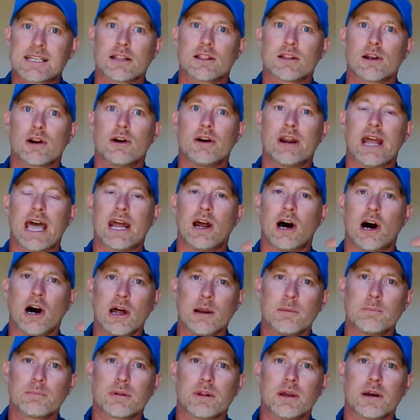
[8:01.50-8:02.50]
to learn how to
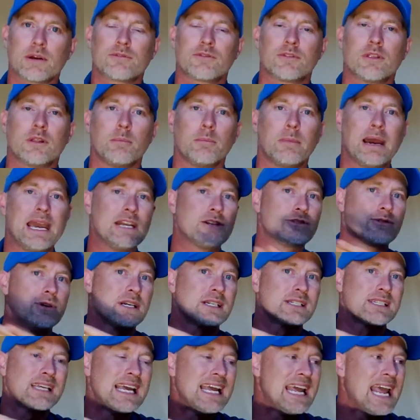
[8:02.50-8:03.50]
unplug from the
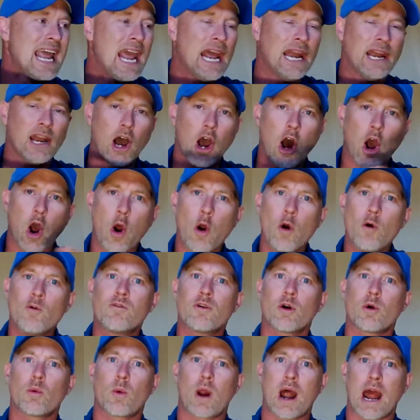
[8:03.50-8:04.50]
matrix and
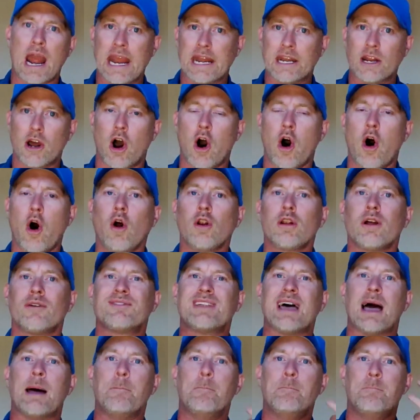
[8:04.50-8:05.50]
overwrite all
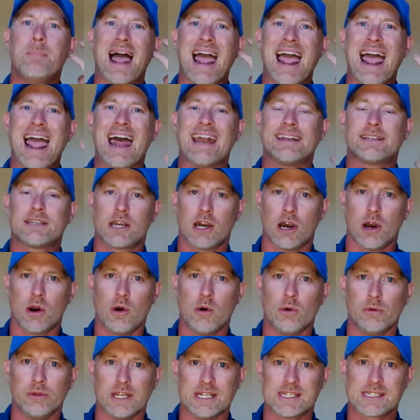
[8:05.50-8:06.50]
of that bad
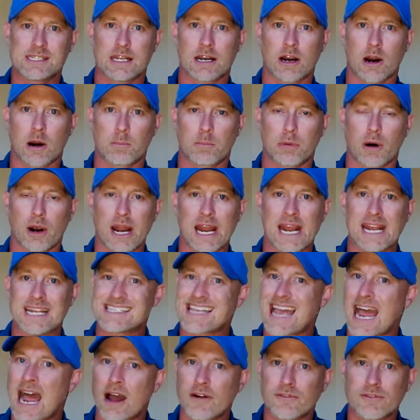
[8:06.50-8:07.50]
code that's in our
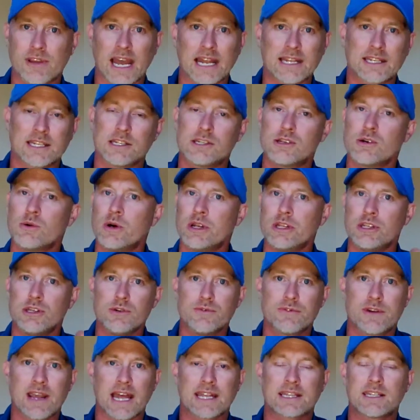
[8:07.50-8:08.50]
brains. I've got to do it.
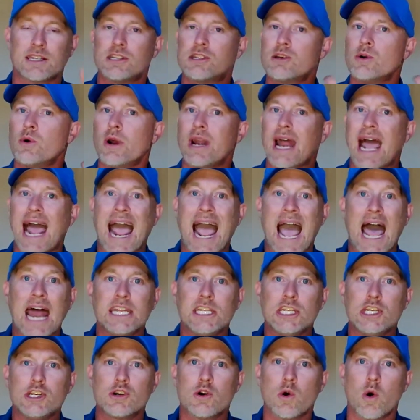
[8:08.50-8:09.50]
You've got to do it. How
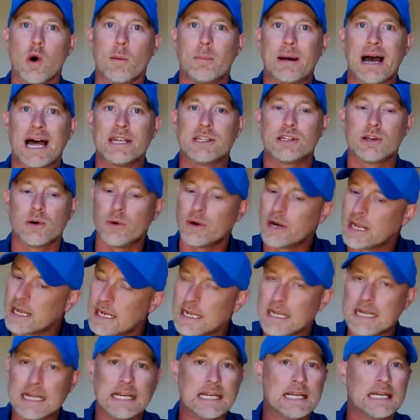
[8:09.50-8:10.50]
do you go about doing
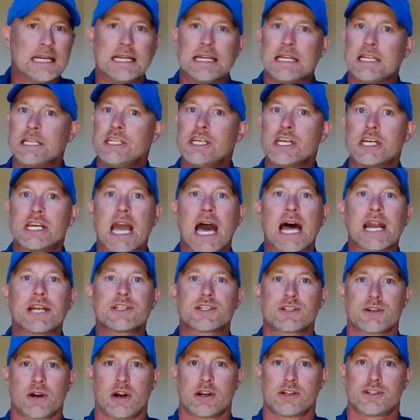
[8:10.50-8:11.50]
it? You got to
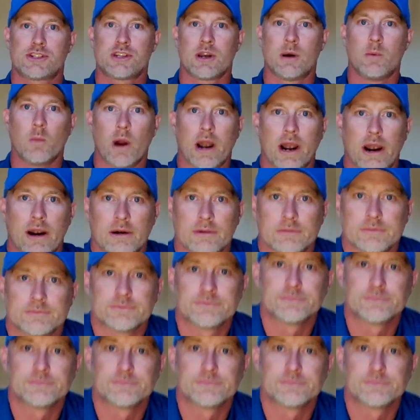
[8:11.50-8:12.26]
start somewhere.